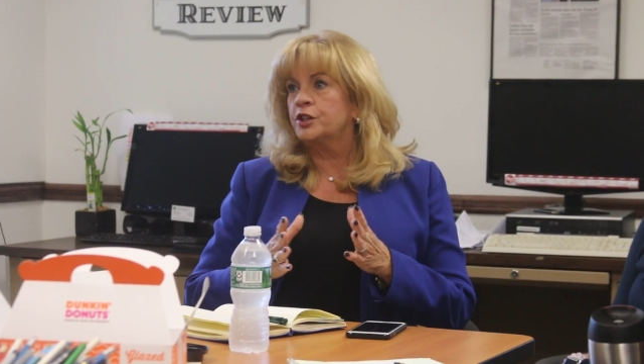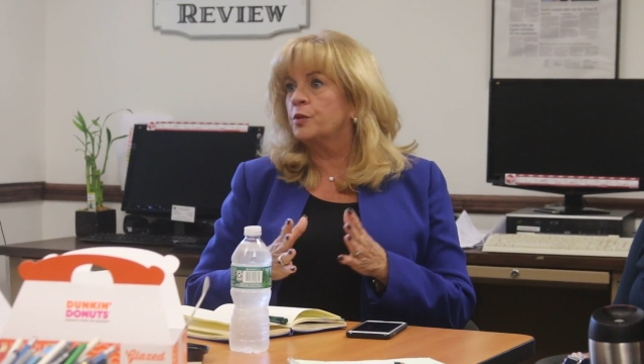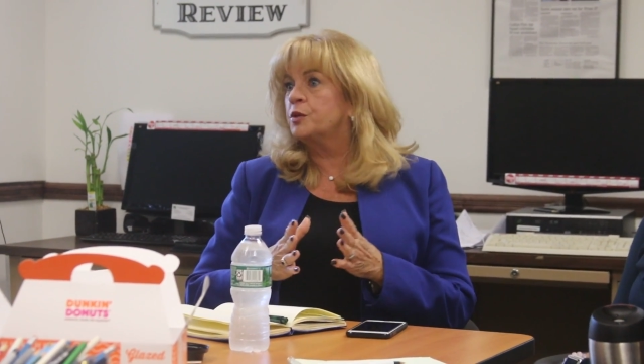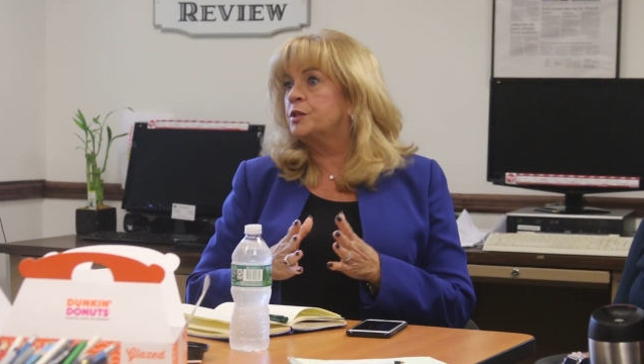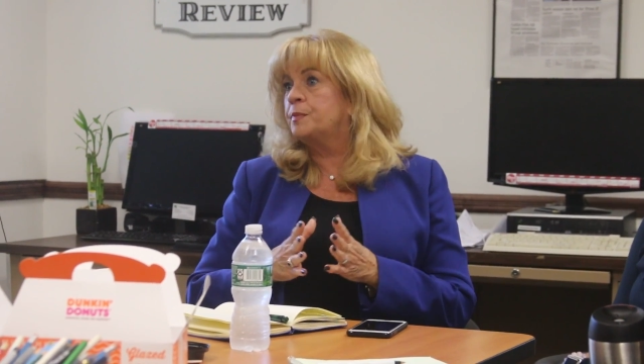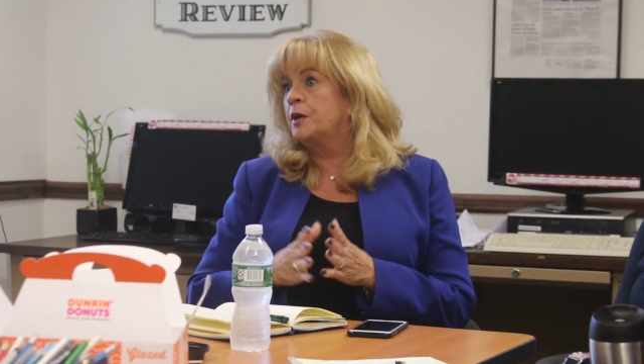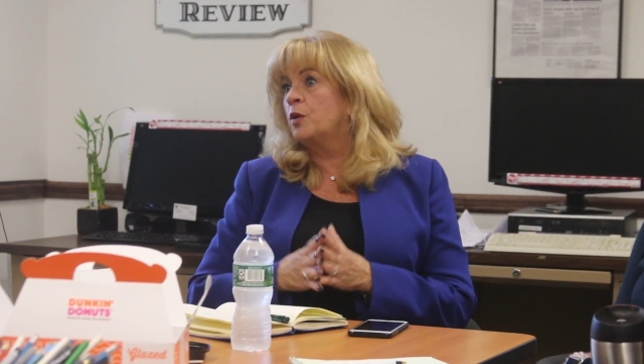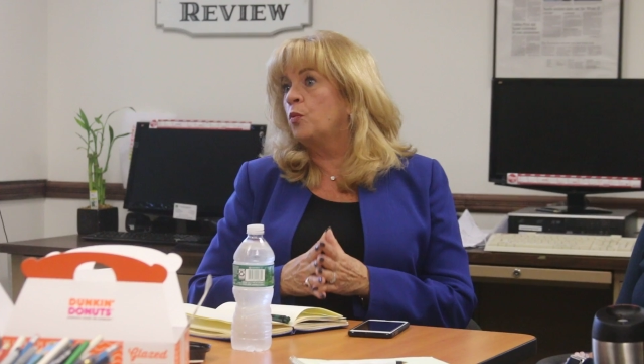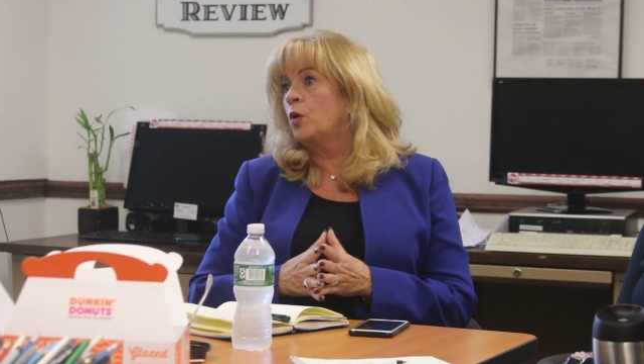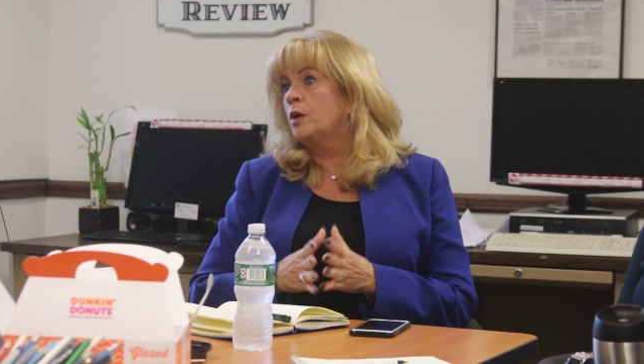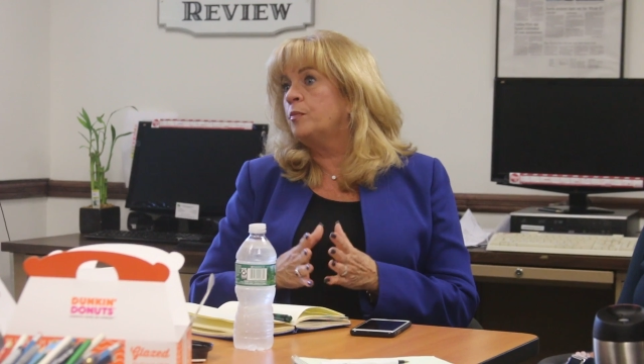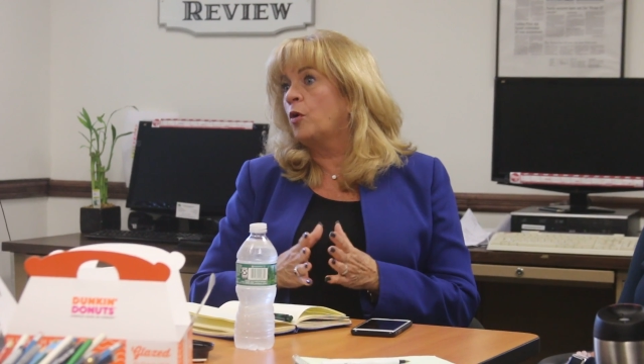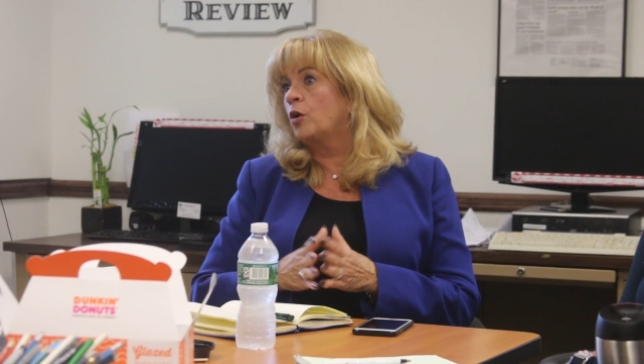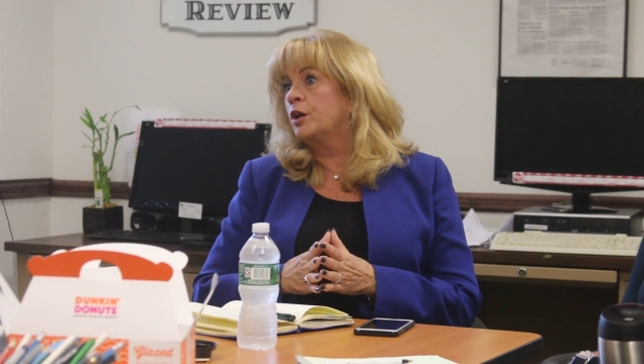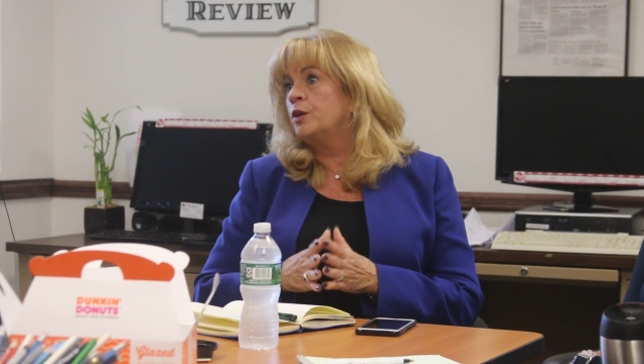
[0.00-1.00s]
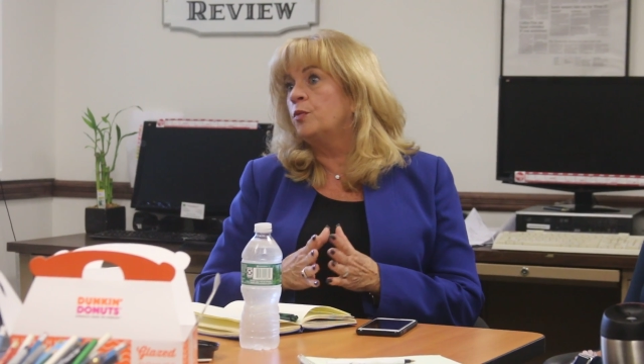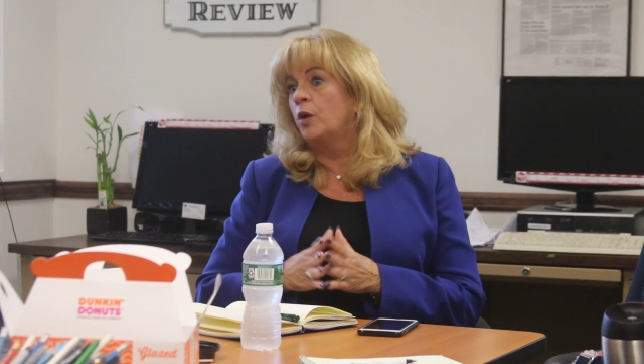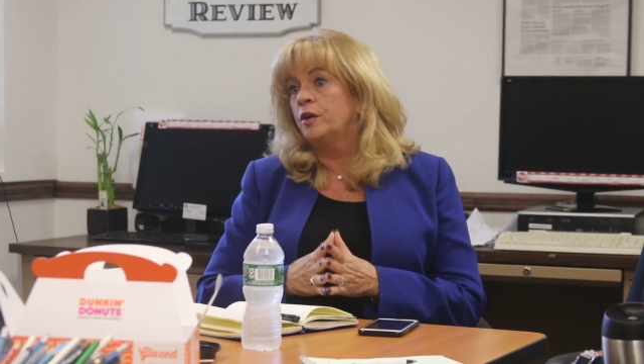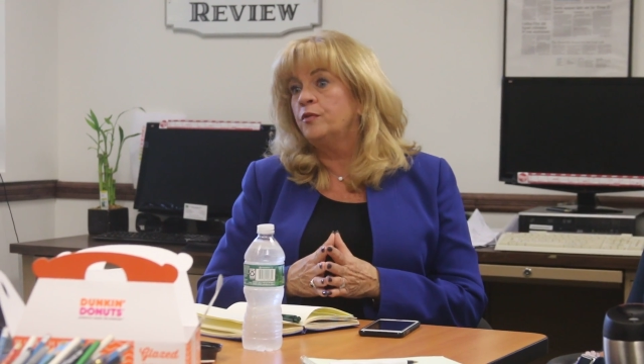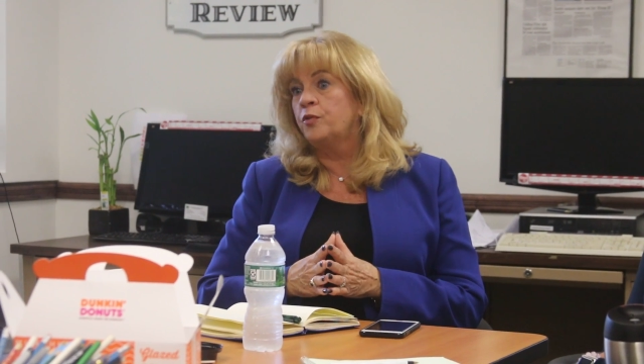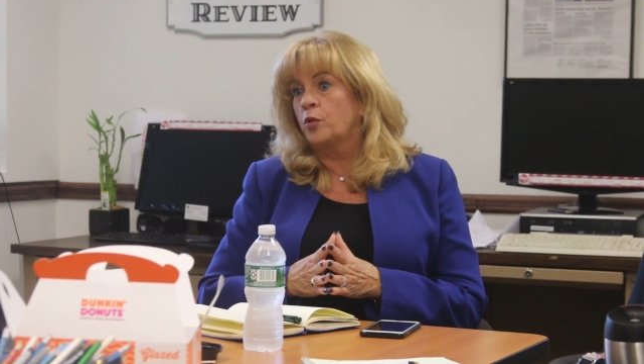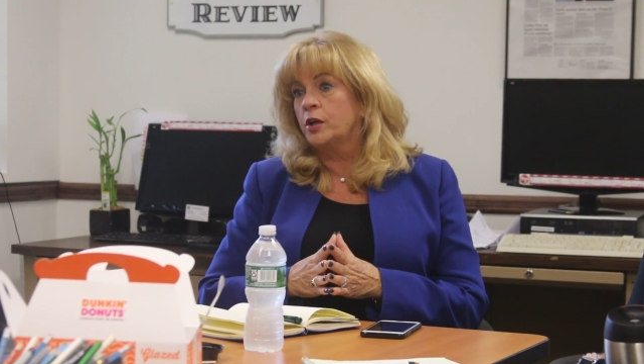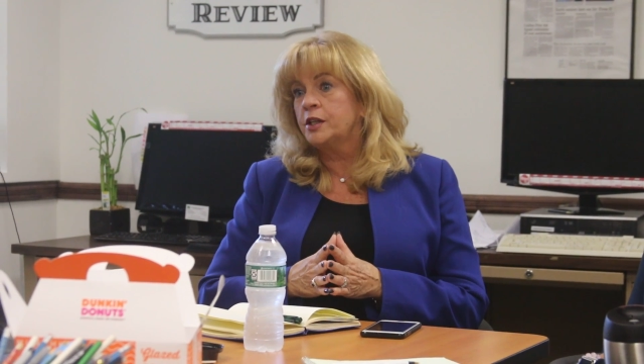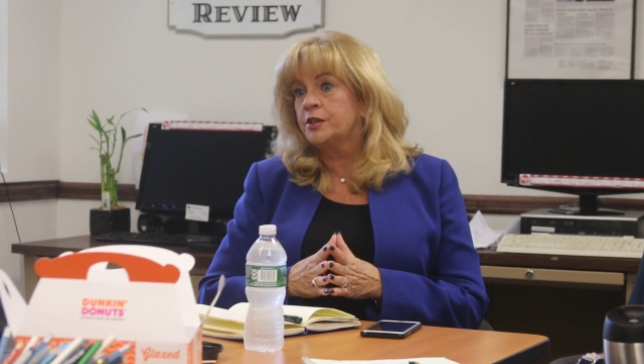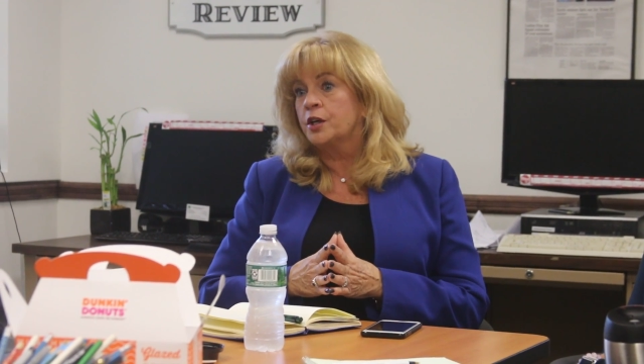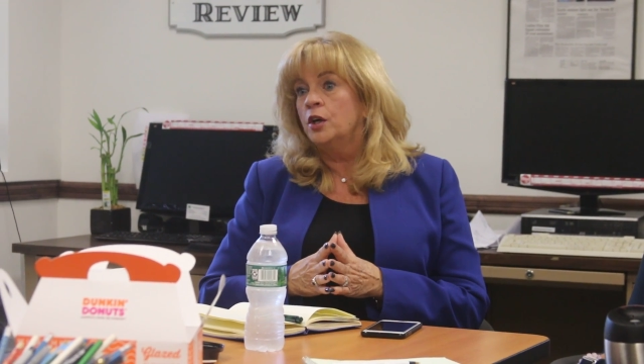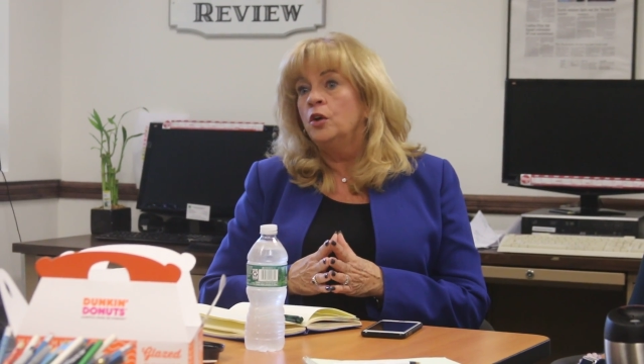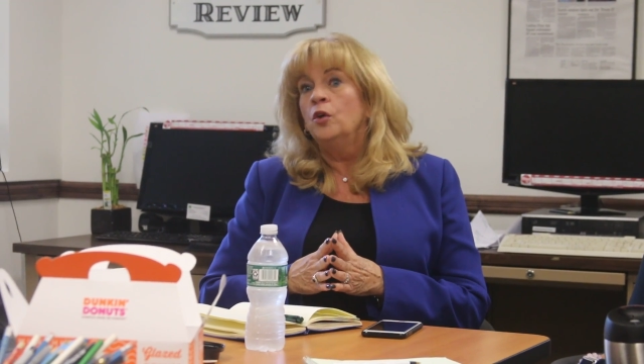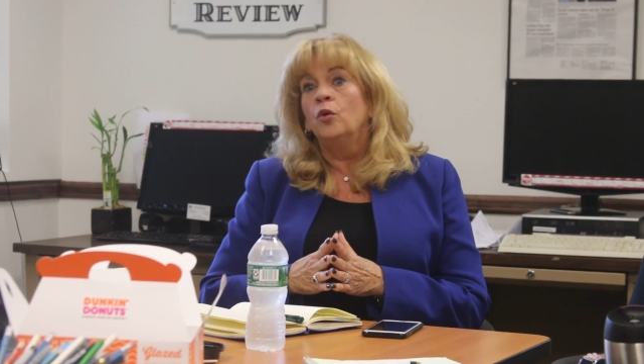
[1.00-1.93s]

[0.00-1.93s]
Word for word: So it's been a one-party, one-voice